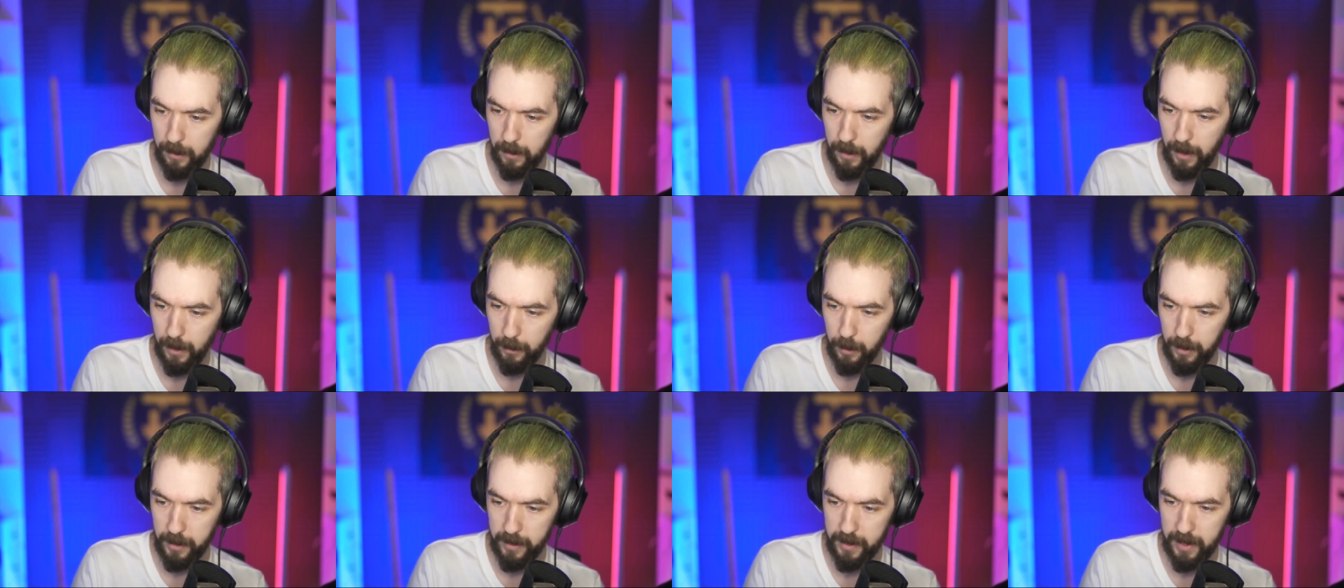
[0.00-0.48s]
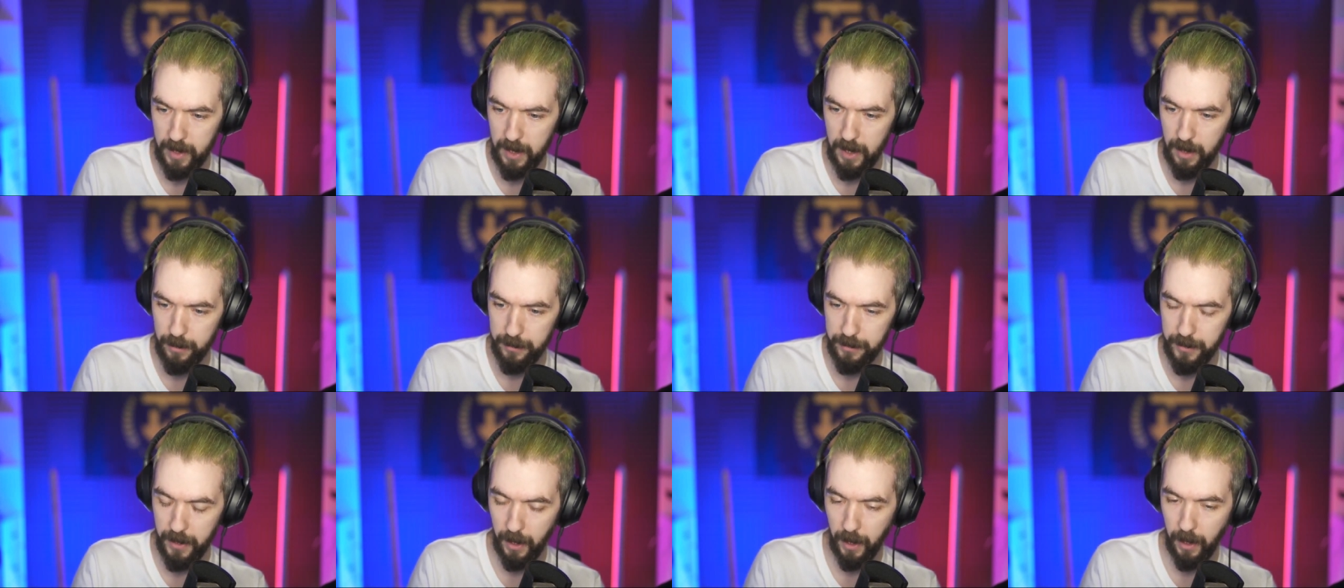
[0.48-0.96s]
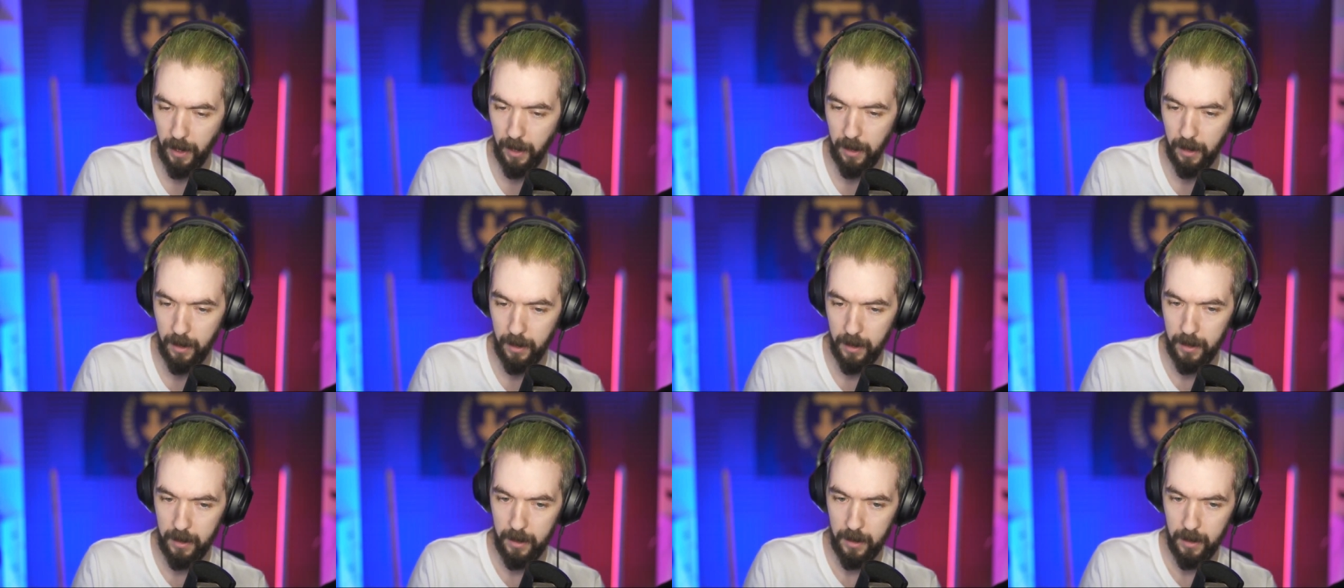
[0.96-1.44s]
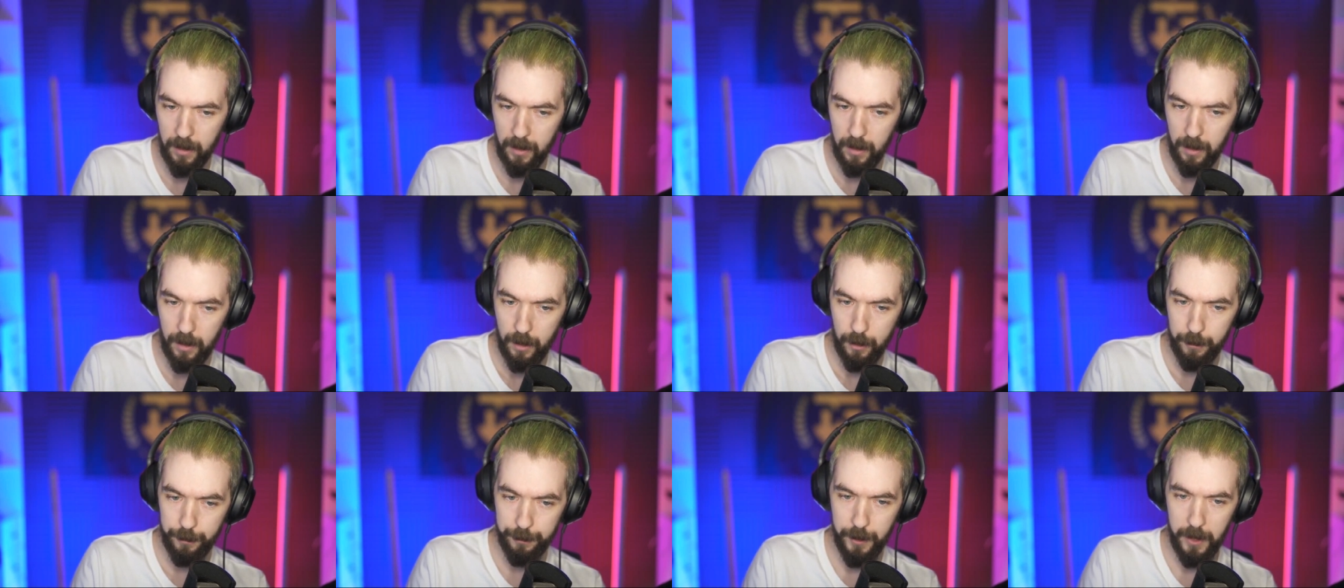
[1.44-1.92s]
I'm going to see if I
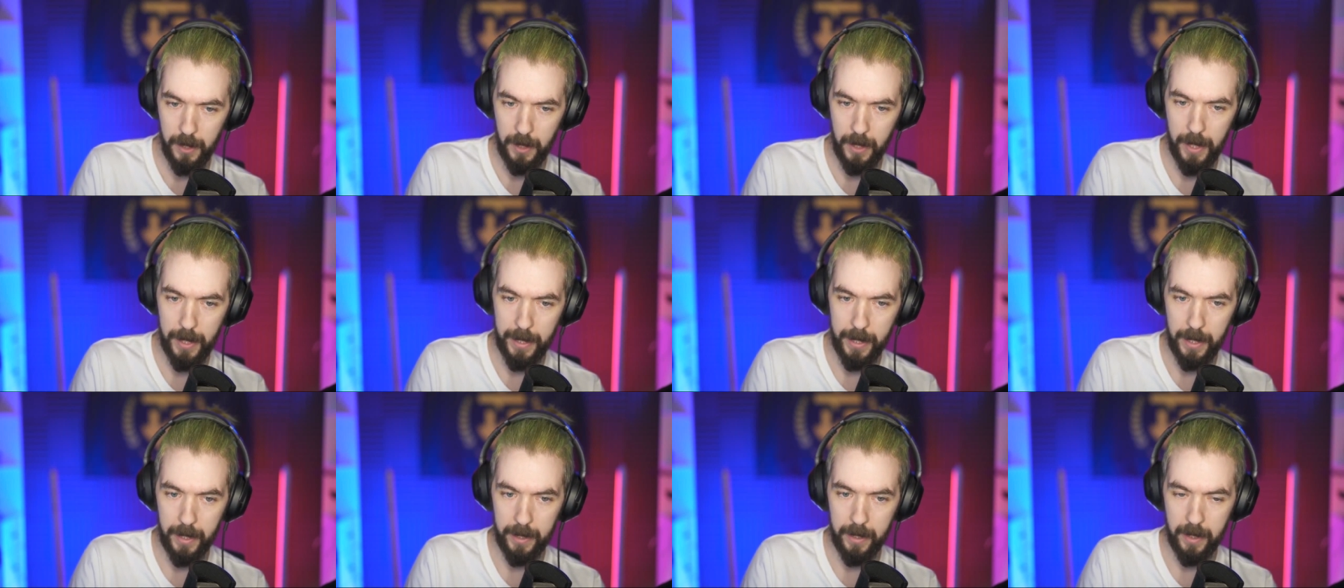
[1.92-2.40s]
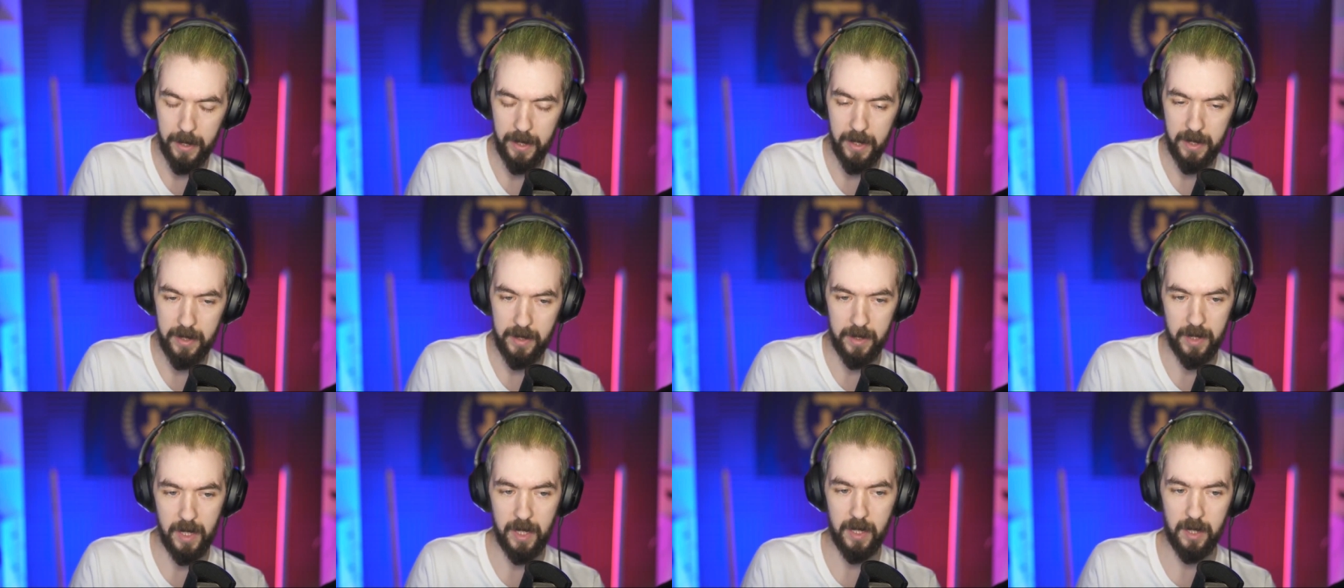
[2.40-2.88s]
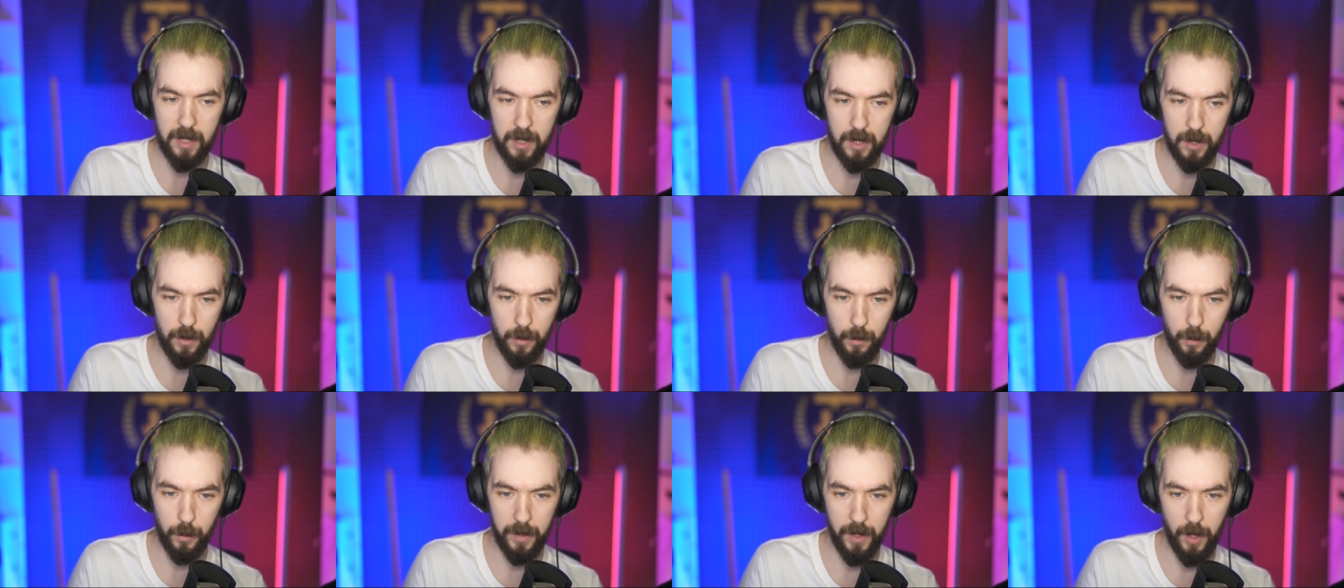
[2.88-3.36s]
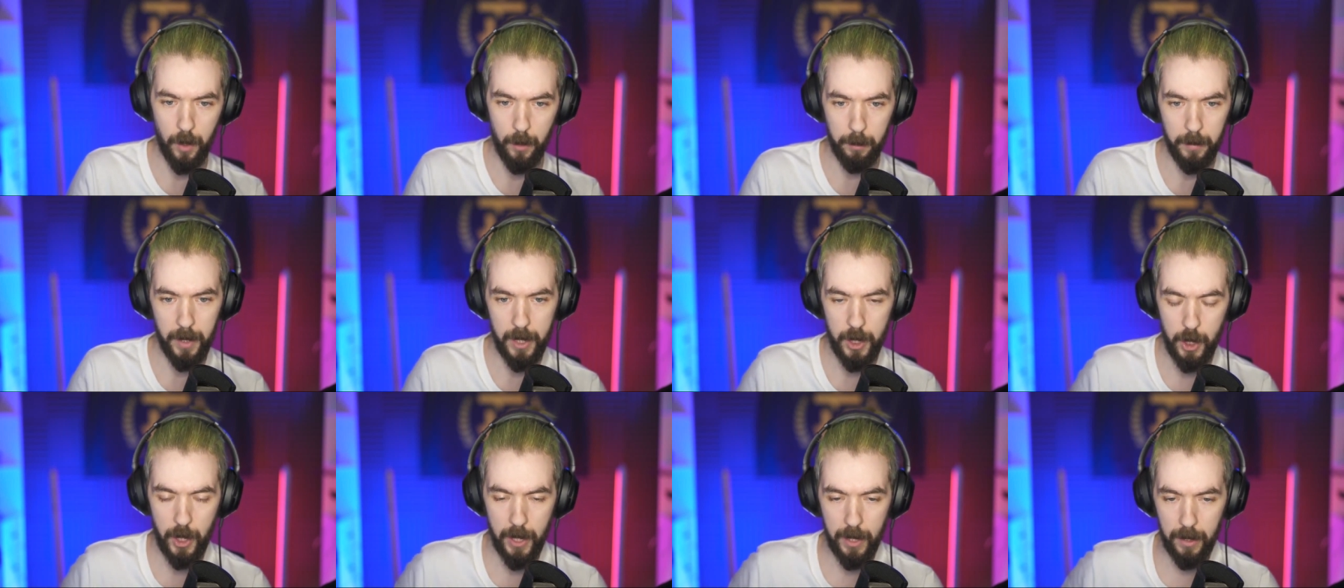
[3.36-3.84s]
feel like I can exist without
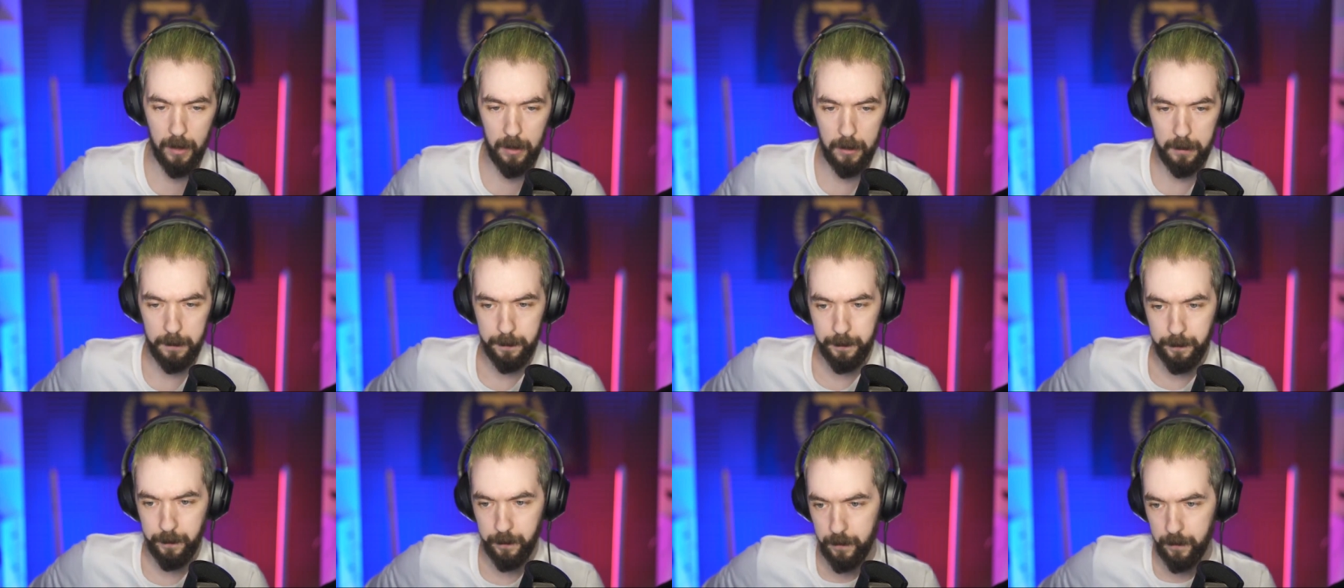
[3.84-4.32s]
my channel